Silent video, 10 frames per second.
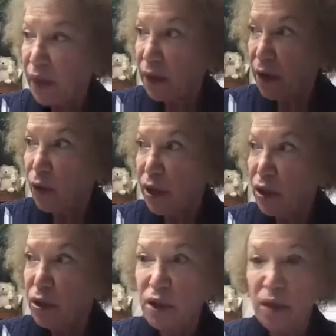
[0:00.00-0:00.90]
they're
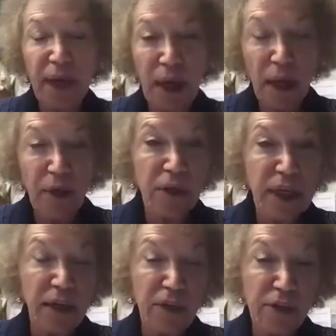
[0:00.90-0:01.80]
reduced to being under
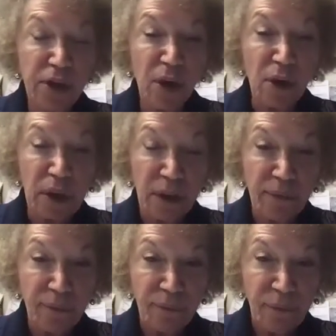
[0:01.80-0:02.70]
10 years old.
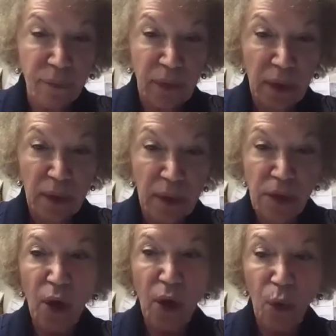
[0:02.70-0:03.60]

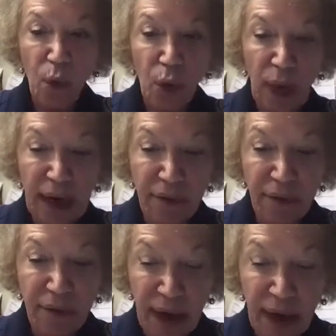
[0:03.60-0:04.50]
So you
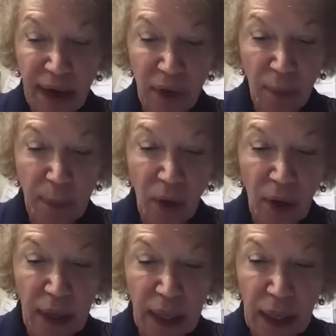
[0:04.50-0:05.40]
have to have an
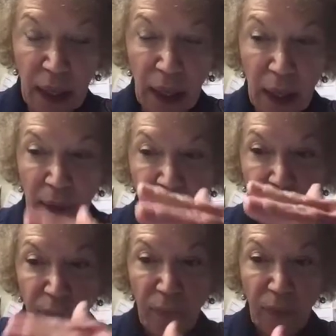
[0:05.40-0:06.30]
ability
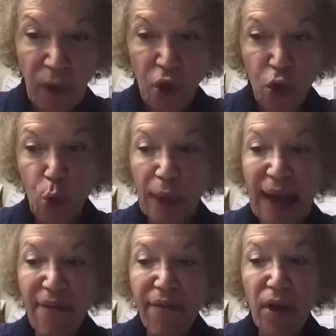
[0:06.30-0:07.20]
to
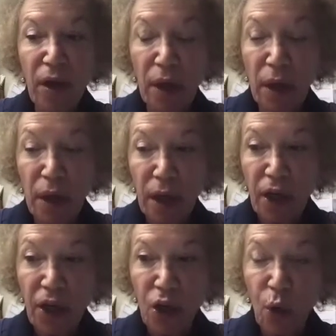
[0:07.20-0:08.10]
level
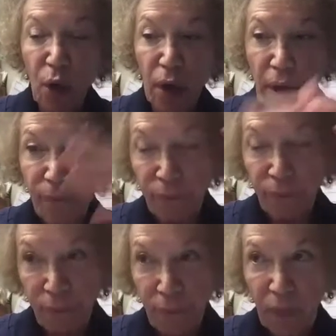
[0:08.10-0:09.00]
your
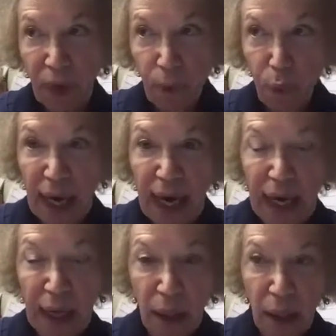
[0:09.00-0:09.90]

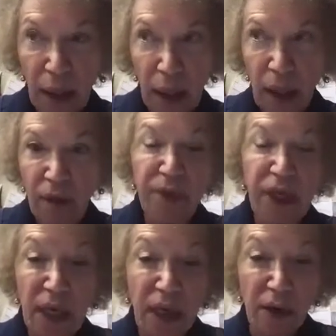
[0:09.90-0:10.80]
brain enough to
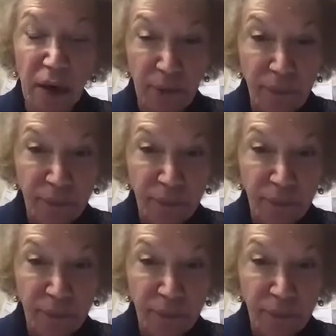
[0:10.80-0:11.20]
hear.